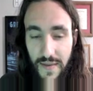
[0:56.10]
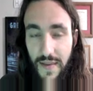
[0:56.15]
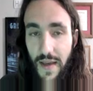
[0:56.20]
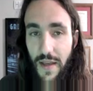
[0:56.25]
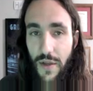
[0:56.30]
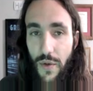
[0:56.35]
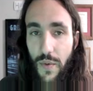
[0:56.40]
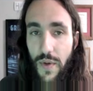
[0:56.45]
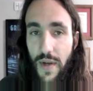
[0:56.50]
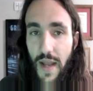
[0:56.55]

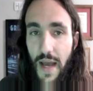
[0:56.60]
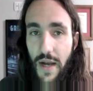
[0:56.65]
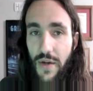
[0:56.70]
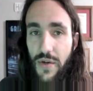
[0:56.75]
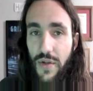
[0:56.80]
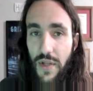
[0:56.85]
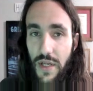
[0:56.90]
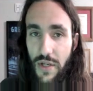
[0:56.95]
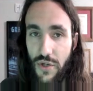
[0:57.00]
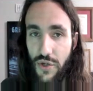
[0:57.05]
that you can
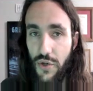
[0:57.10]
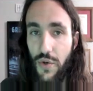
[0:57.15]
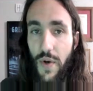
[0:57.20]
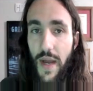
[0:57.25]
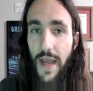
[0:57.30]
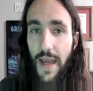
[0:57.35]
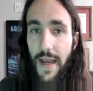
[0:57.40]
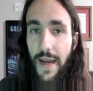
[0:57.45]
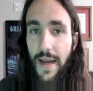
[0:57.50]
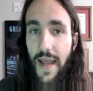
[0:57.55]
actually
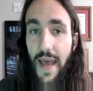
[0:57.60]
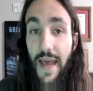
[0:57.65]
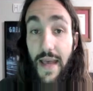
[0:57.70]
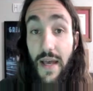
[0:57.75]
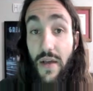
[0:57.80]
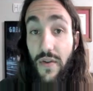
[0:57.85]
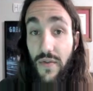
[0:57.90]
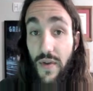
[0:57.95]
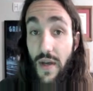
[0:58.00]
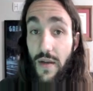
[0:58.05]
trade
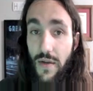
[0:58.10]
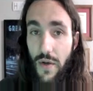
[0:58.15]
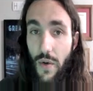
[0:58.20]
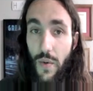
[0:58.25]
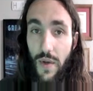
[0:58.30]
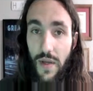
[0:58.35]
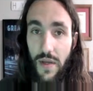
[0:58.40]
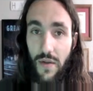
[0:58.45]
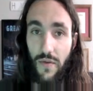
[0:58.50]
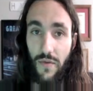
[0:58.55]
ASA
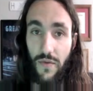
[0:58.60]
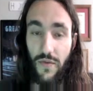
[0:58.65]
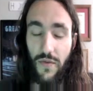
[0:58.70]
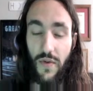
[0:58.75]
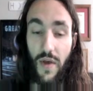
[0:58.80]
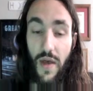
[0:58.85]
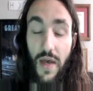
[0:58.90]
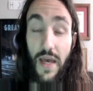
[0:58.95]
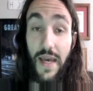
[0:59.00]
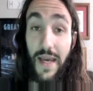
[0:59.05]

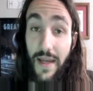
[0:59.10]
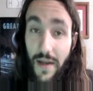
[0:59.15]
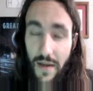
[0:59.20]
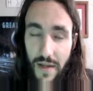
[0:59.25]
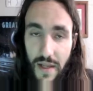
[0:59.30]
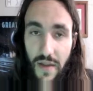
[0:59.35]
tokens in a